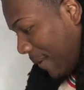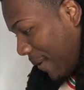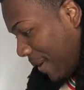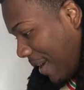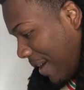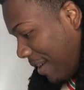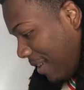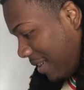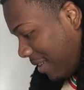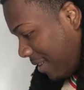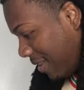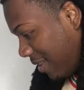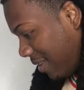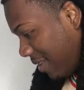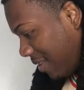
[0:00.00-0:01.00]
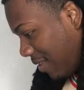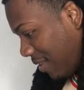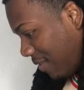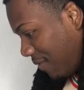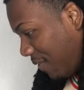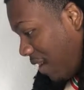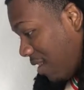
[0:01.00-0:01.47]
Alright,
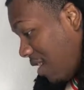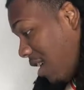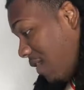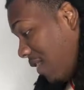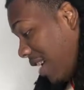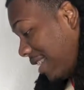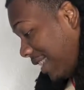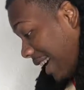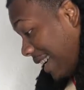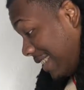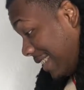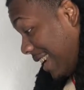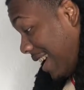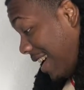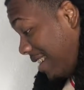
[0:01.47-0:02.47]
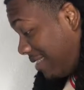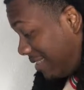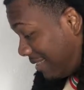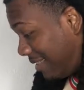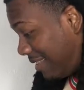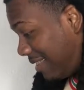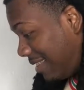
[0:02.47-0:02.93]
front cover, as like I said,
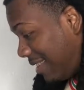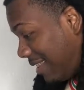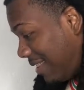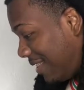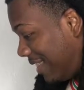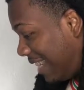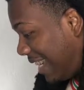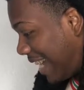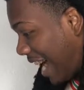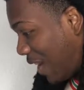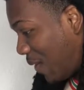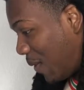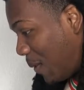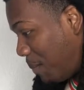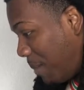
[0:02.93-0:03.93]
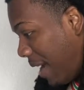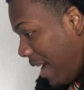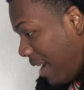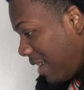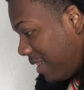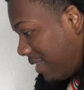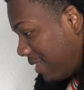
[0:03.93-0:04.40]
look, see Kaido on the
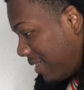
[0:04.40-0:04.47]
back.